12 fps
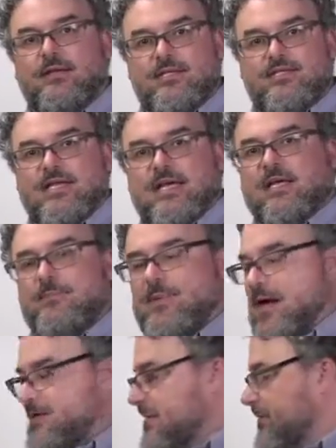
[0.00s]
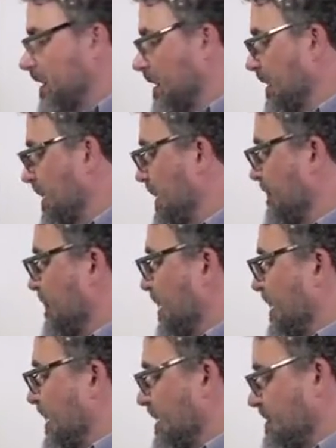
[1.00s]
The second possibility
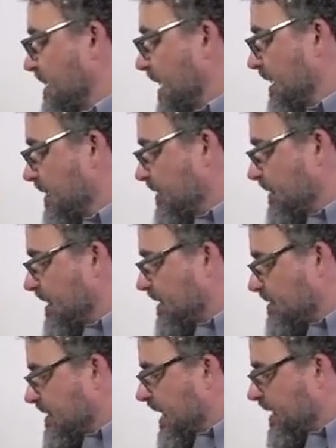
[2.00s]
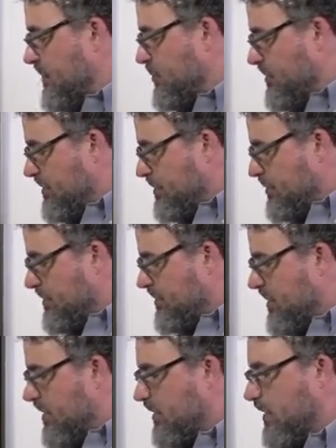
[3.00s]
is that it gets kind of
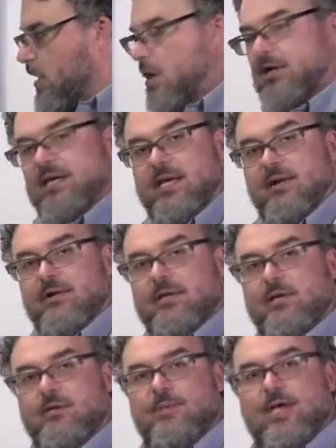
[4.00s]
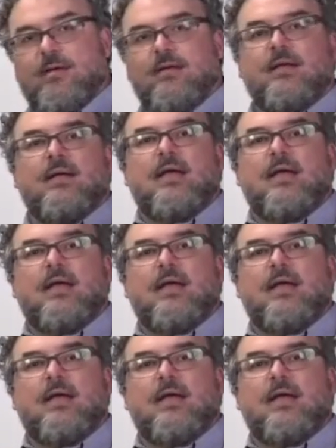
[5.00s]
stuck along here a little bit,